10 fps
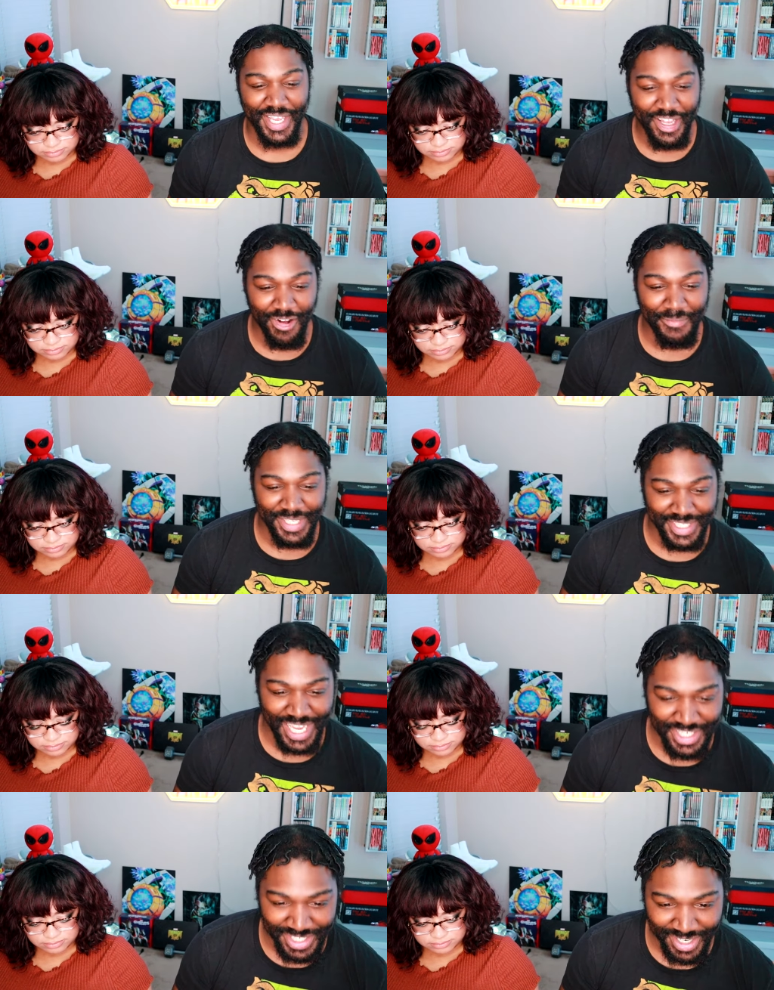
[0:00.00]
Speaker 1: He gonna be
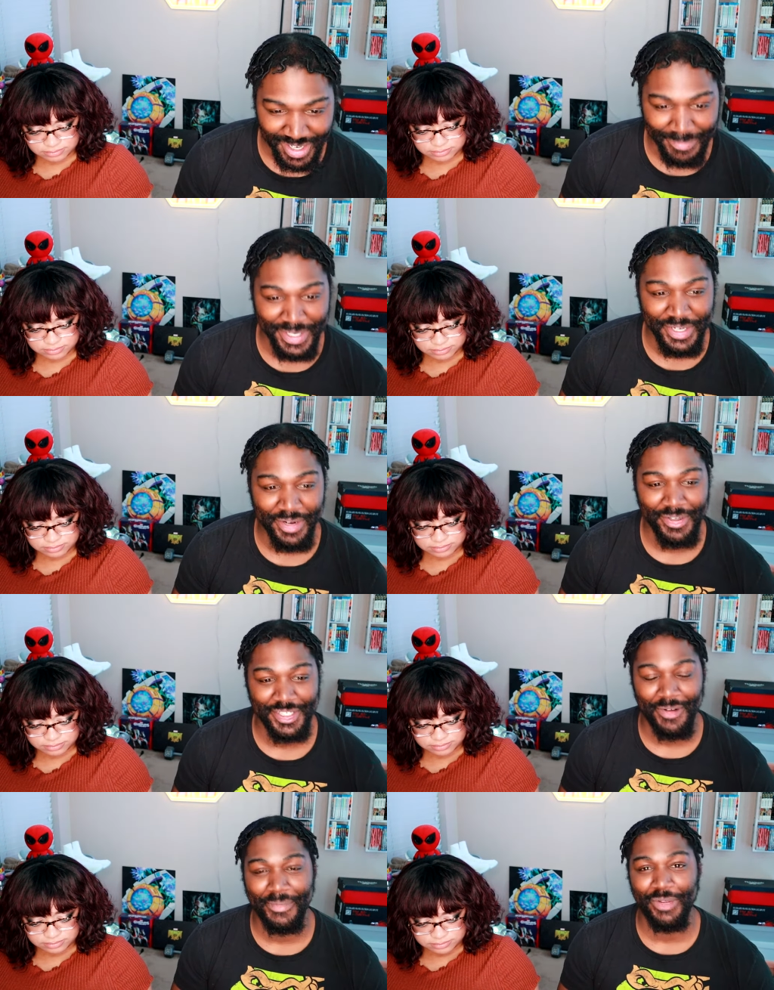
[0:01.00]
stationary, but you know it's
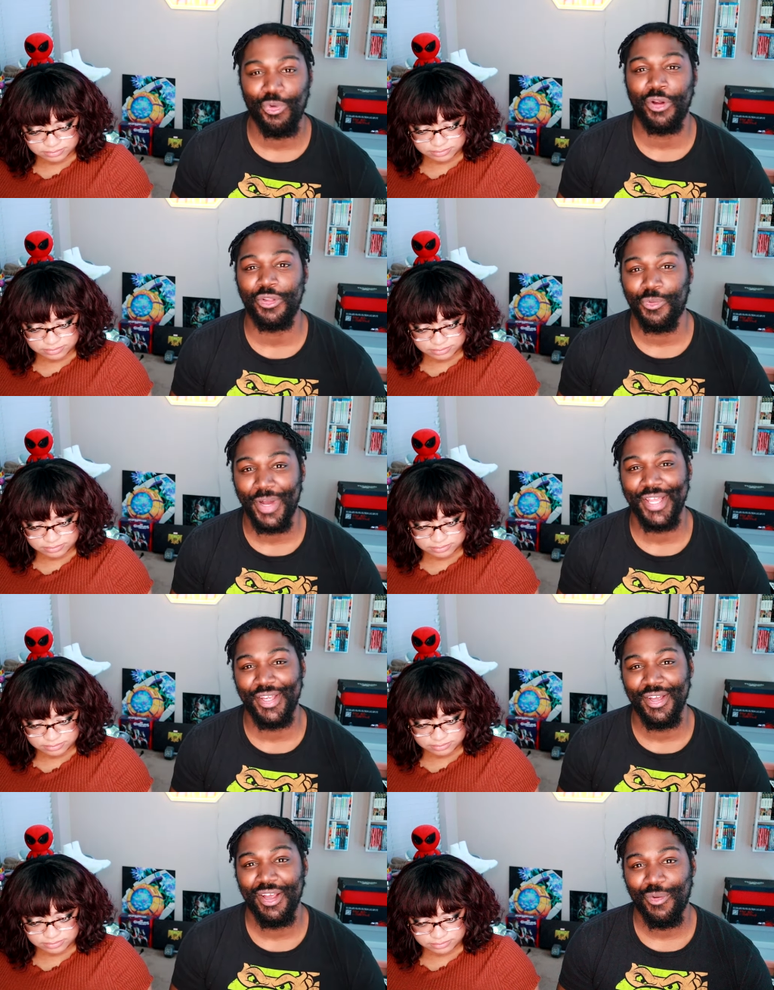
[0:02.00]
gonna be worth the
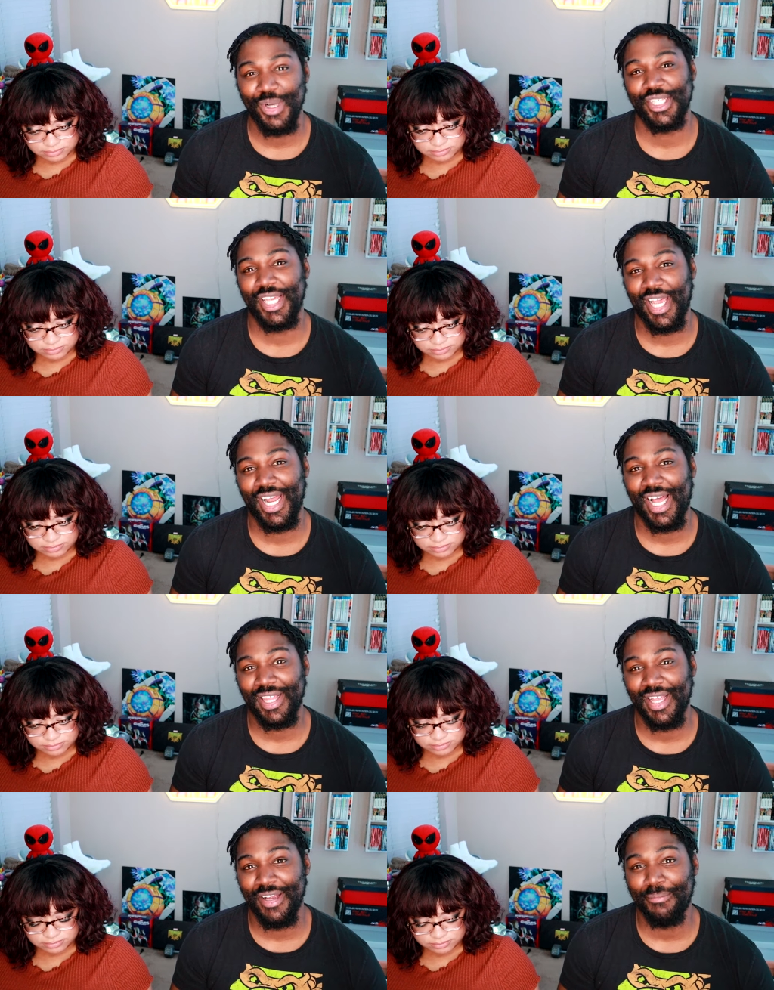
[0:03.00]
wait once he get
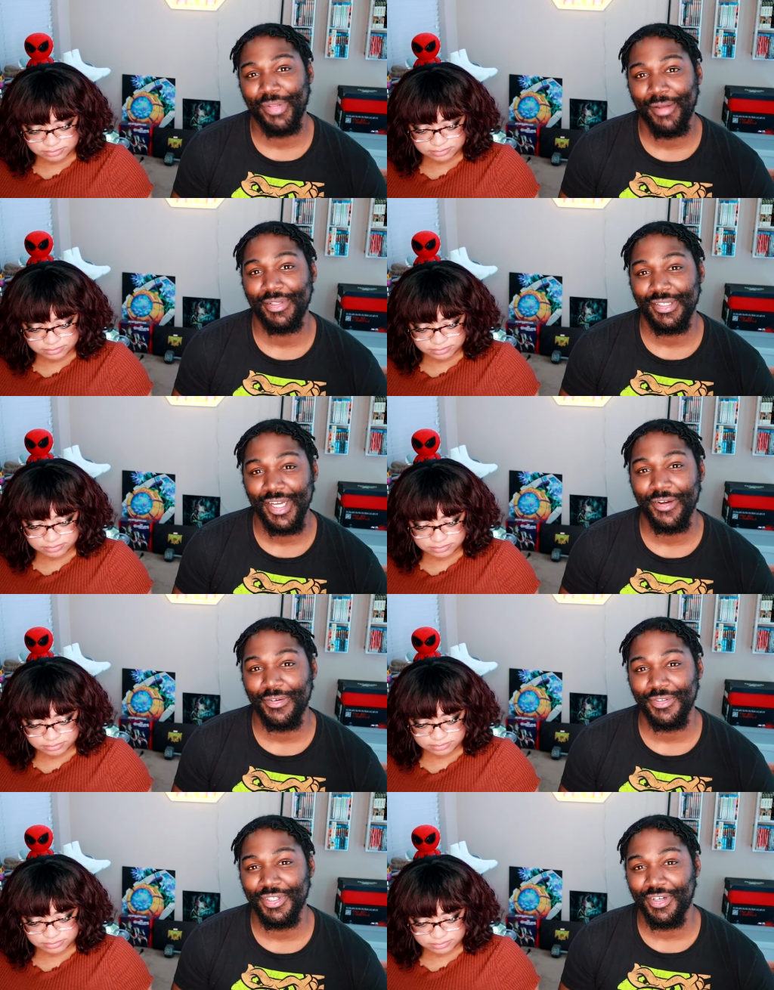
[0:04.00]
out there and play with the
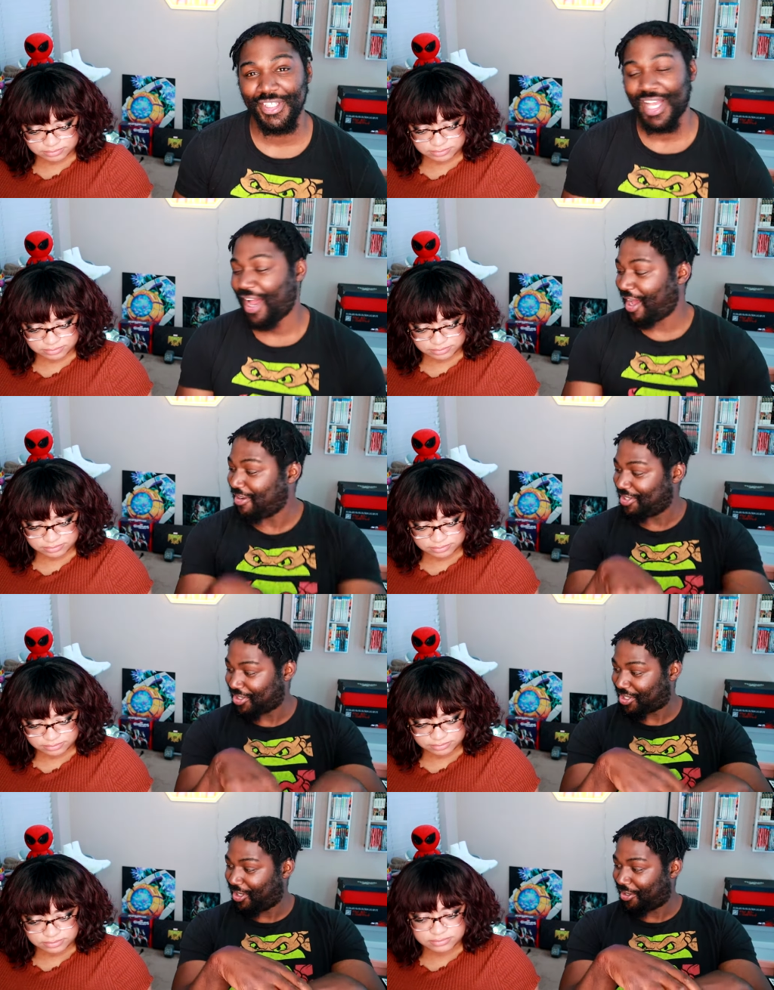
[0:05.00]
turtle. You know, you saw how he was
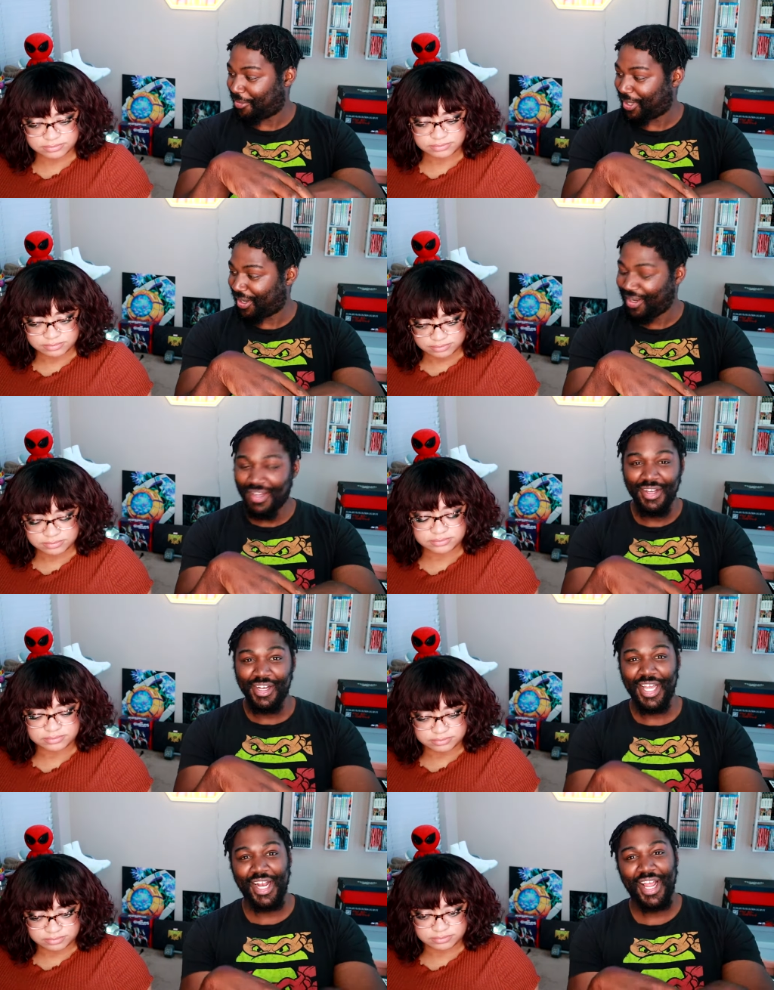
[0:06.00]
just chilling over there,
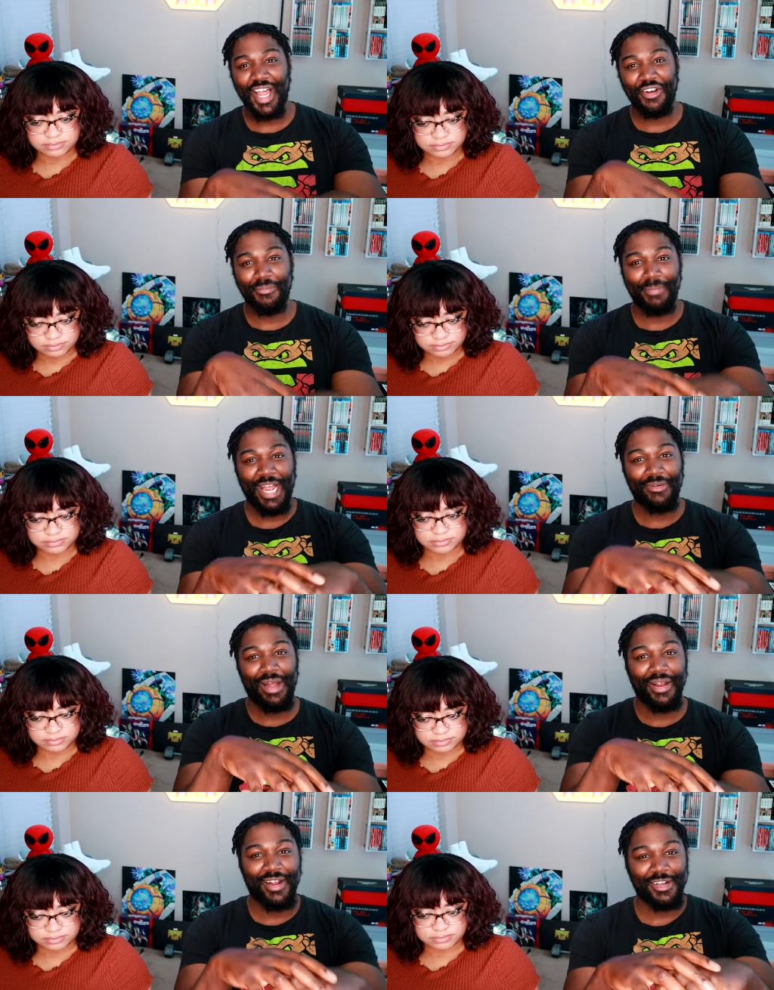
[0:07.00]
kind of like how them
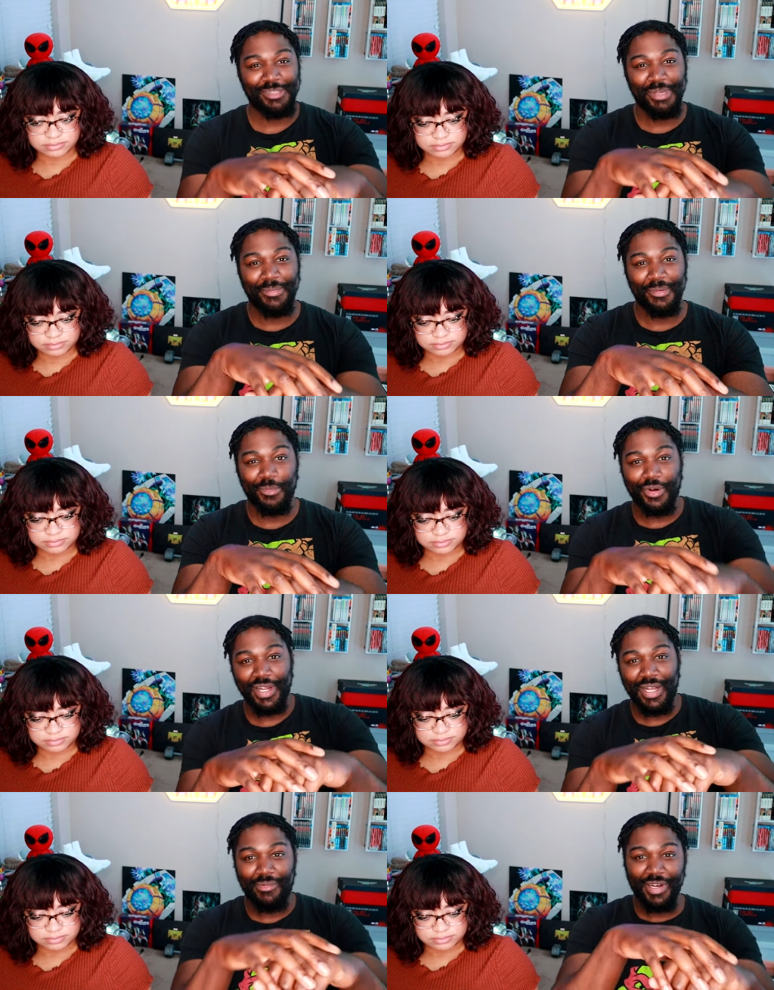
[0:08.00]
background characters be up in Mortal
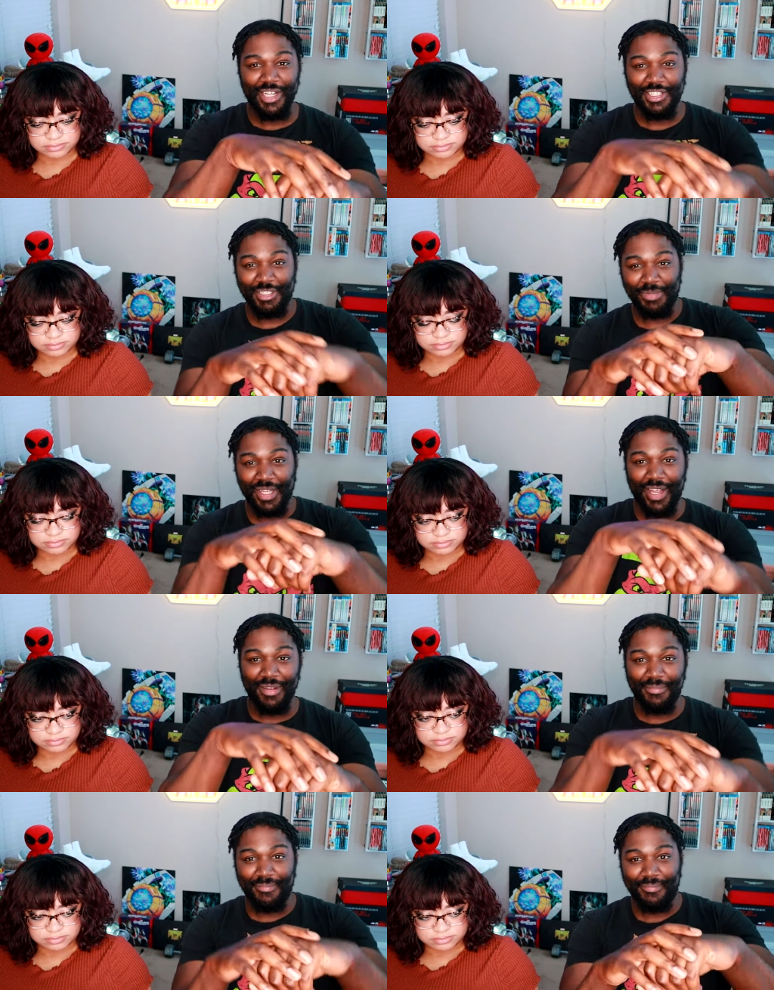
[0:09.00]
Kombat, where they just be like,